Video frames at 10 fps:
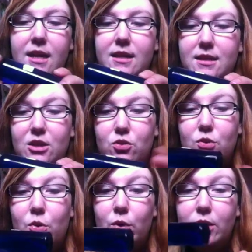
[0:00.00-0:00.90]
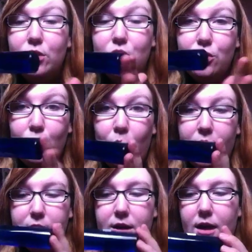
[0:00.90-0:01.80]
the essential oils to the
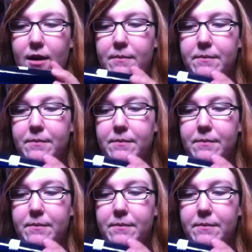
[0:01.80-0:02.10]
water.